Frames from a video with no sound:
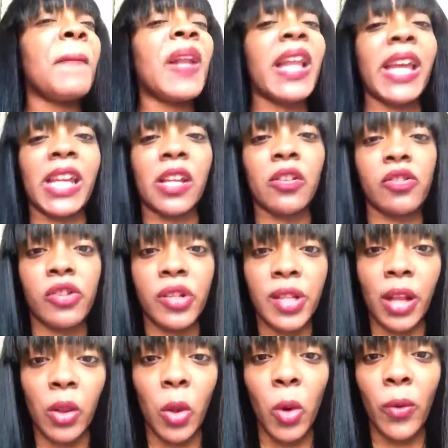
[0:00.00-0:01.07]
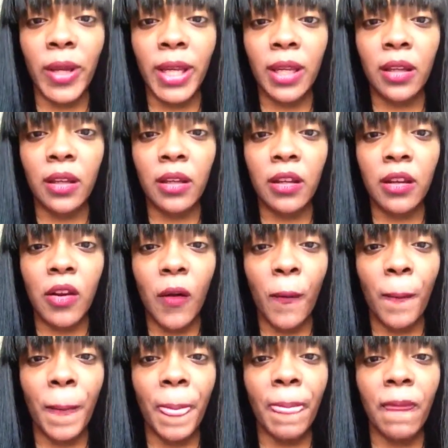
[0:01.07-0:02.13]
like you're just annoying,
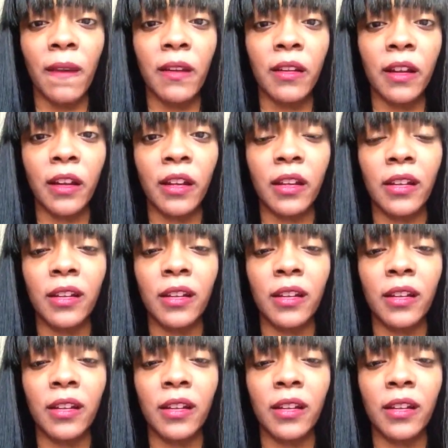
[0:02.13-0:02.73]
like